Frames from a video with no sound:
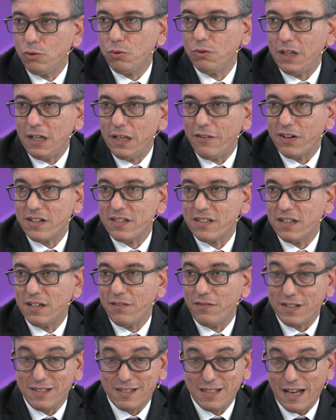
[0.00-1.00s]
to deliver
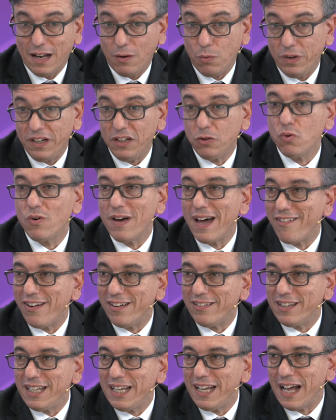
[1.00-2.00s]
service, and we need to
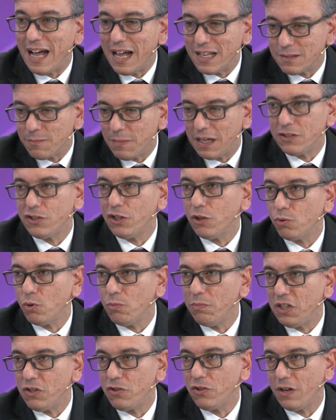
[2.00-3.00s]
guarantee as much
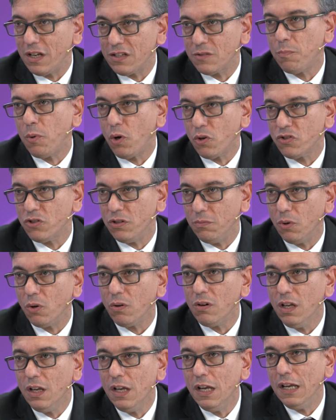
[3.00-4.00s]
automation as
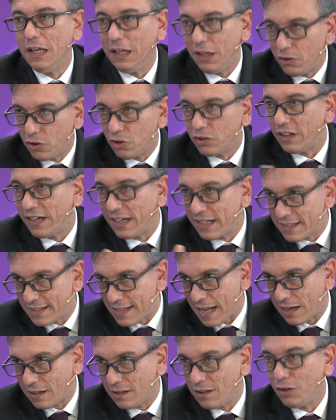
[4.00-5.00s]
possible in order
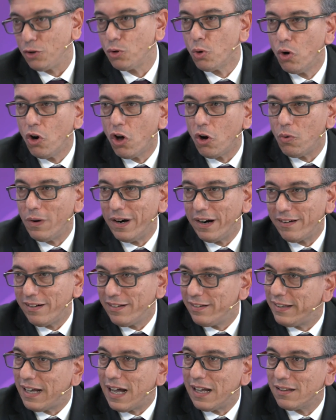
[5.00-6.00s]
exactly to lower
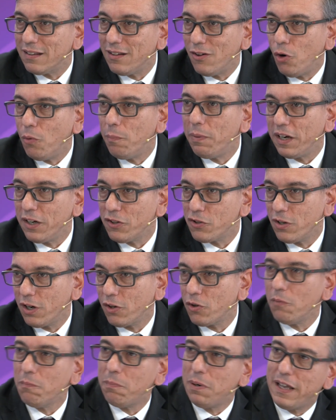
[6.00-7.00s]
that
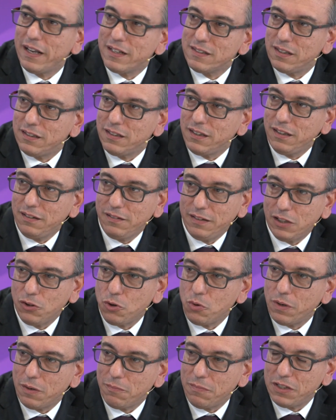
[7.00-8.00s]
operational complexity that
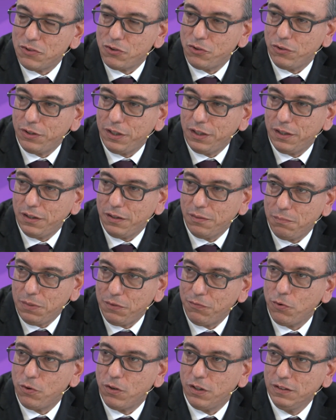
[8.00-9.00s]
you were mentioning
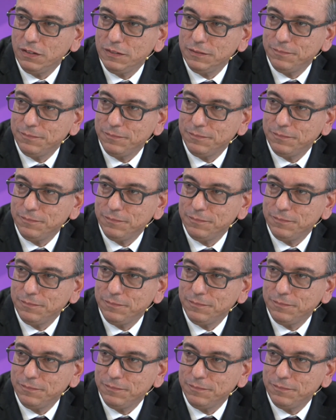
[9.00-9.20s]
before.